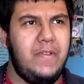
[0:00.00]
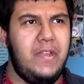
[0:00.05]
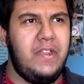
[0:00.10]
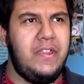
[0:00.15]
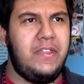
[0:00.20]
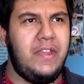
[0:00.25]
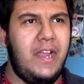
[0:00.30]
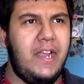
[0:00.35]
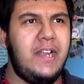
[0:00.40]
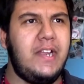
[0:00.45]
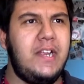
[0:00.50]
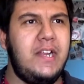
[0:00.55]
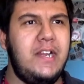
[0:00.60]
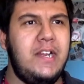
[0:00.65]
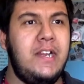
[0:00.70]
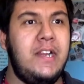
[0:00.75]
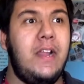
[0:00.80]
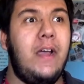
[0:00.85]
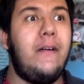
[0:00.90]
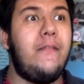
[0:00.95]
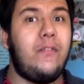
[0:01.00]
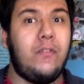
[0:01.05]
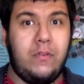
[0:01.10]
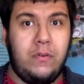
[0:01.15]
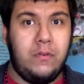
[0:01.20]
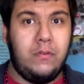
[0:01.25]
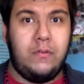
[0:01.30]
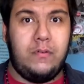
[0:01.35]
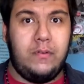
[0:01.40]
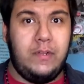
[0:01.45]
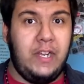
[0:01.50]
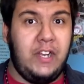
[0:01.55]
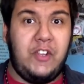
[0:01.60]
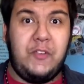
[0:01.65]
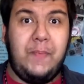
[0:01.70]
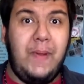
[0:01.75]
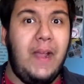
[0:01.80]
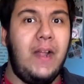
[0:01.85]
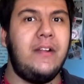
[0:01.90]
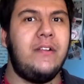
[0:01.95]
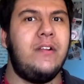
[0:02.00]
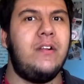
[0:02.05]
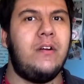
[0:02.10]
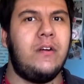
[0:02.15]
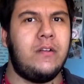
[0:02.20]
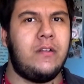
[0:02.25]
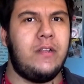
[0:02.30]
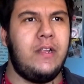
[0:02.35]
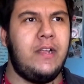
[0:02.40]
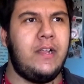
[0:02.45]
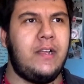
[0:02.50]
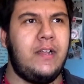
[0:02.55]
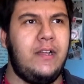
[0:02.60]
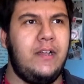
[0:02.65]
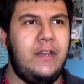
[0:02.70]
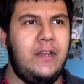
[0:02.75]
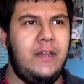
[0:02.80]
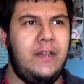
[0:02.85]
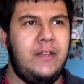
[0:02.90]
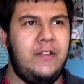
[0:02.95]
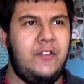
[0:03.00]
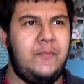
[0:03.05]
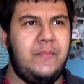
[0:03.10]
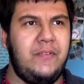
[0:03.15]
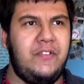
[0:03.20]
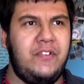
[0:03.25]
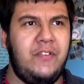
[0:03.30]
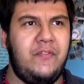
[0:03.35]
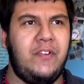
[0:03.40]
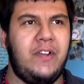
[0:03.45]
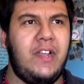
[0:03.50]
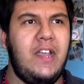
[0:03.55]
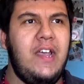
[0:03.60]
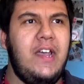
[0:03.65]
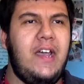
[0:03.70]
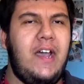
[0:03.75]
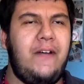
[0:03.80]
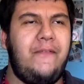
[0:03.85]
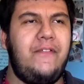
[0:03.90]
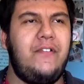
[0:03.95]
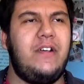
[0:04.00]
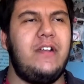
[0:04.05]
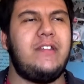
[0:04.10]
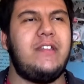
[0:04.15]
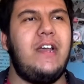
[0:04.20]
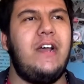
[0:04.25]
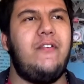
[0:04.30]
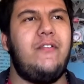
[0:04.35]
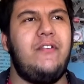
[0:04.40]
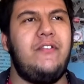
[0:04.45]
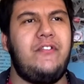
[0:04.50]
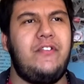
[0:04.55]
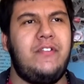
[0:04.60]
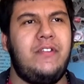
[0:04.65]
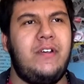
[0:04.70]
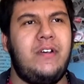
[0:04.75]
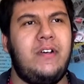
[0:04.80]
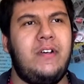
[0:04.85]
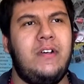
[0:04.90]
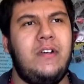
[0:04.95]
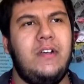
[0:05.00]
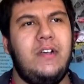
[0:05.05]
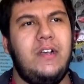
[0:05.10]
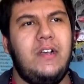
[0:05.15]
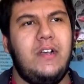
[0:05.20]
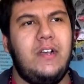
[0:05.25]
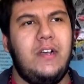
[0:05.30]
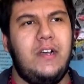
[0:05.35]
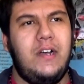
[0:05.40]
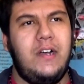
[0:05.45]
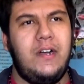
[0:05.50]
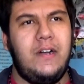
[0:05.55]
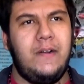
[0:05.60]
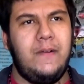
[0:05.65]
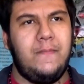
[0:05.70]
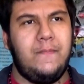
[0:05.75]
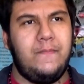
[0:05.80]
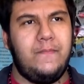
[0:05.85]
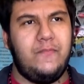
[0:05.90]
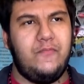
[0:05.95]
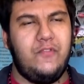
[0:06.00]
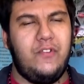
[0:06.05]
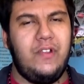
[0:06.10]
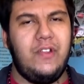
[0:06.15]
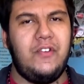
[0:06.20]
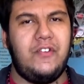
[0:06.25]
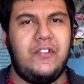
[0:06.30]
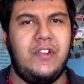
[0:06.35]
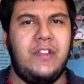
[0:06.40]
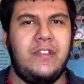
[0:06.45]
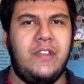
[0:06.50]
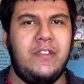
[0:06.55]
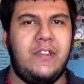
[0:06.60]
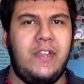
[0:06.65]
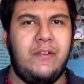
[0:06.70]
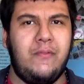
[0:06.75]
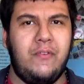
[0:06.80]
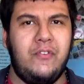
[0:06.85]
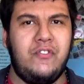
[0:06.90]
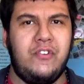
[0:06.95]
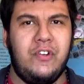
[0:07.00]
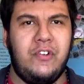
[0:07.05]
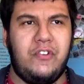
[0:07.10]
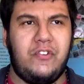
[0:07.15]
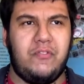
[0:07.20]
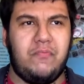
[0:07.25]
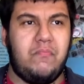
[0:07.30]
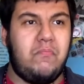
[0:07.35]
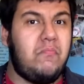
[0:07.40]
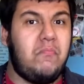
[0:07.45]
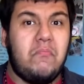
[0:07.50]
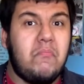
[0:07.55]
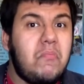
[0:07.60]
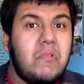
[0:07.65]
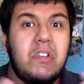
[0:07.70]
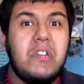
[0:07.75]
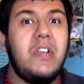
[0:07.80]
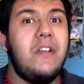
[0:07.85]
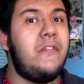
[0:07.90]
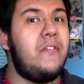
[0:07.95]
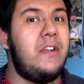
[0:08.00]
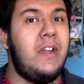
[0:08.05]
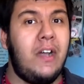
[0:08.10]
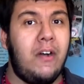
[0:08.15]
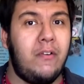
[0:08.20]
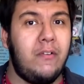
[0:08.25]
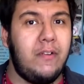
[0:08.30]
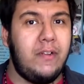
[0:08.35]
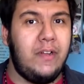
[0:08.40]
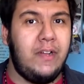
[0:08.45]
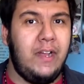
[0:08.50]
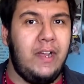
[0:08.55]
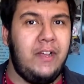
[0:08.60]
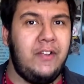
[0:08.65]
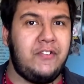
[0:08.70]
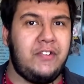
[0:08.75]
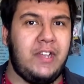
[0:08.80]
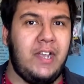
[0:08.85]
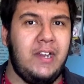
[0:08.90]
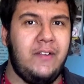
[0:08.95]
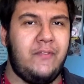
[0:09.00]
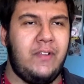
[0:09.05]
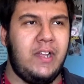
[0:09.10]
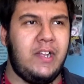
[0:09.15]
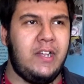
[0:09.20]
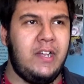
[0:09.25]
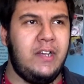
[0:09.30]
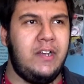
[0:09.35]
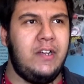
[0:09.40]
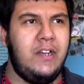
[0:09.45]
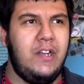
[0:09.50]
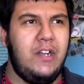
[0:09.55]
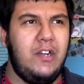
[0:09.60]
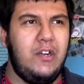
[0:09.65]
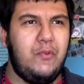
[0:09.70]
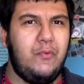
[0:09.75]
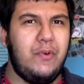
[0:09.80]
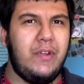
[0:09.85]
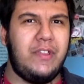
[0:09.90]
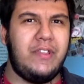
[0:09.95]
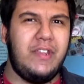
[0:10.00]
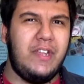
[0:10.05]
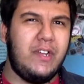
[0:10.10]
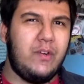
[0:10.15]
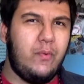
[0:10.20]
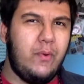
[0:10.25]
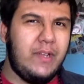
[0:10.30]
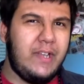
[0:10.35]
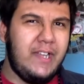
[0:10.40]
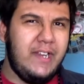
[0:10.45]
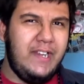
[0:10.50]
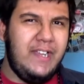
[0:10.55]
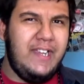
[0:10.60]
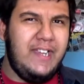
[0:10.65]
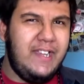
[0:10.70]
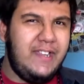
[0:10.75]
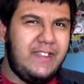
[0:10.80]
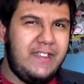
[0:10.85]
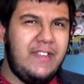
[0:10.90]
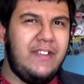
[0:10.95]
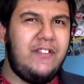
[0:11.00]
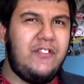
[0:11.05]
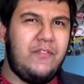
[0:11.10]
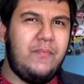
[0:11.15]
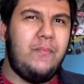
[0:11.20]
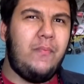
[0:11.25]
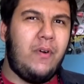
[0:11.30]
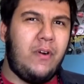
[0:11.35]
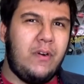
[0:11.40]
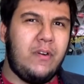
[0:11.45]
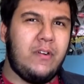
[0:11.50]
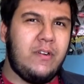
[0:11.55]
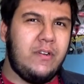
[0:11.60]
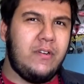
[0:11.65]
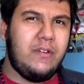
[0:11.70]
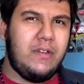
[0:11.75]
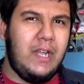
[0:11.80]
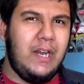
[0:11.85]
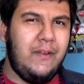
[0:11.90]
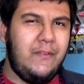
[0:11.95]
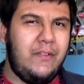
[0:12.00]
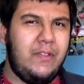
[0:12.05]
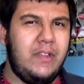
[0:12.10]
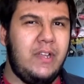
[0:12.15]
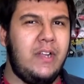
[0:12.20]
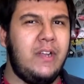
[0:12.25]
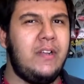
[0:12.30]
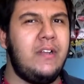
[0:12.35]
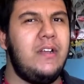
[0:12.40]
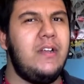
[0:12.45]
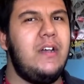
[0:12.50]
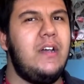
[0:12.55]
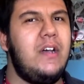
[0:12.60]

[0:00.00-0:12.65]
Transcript: They never expanded on like a specific. I feel like that was the release date that they were just giving out as kind of like a we think we can hit this mark kind of a thing.